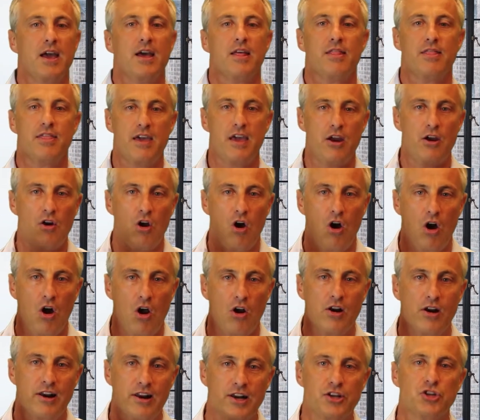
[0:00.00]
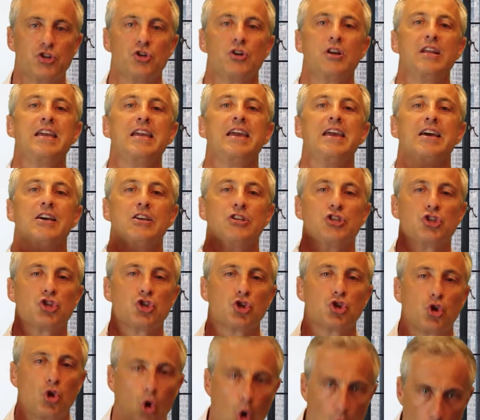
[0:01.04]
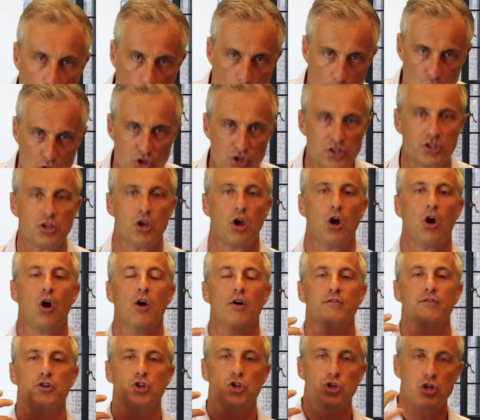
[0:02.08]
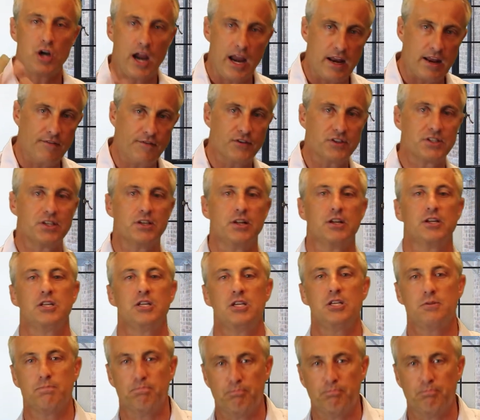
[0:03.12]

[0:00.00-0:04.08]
there are literally scores of training facilities,